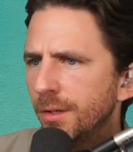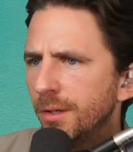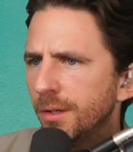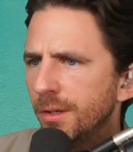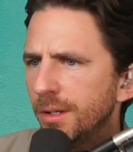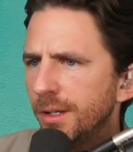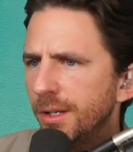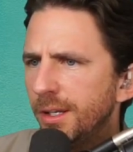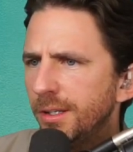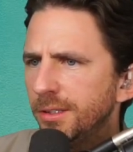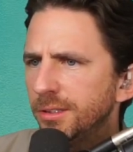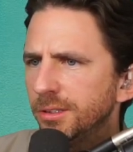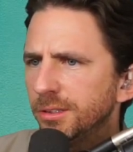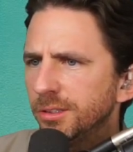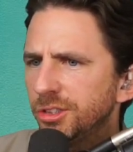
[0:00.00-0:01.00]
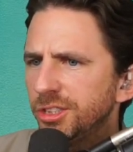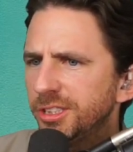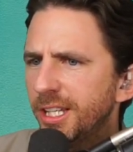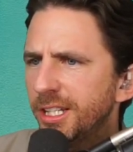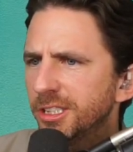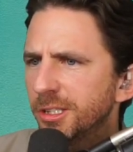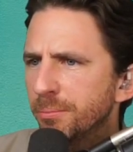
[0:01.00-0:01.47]
of like In, intimacy. She
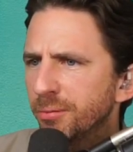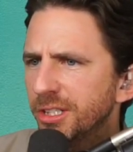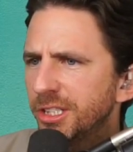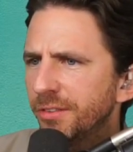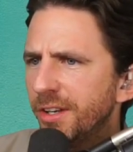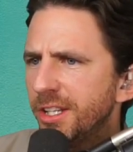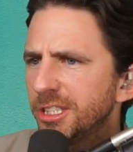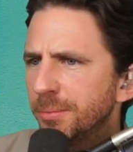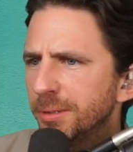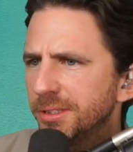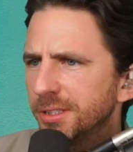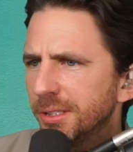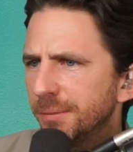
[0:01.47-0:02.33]
said it's a breach I know. of intimacy. Somebody